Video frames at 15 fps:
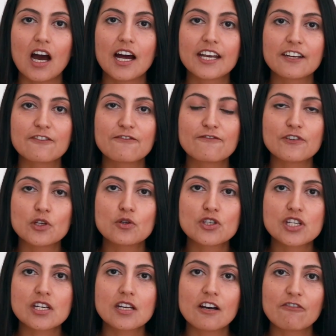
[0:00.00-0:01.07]
an
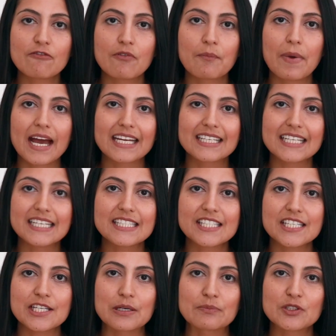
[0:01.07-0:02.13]
infusion of
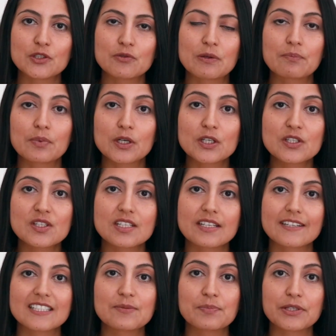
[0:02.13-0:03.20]
magnesium to a person
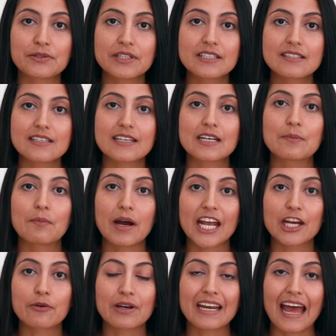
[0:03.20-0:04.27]
experiencing a
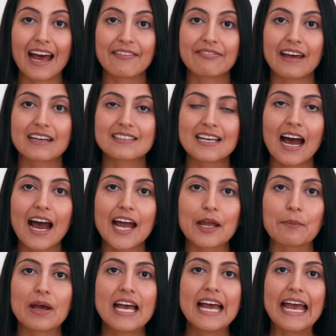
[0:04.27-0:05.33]
migraine at that time.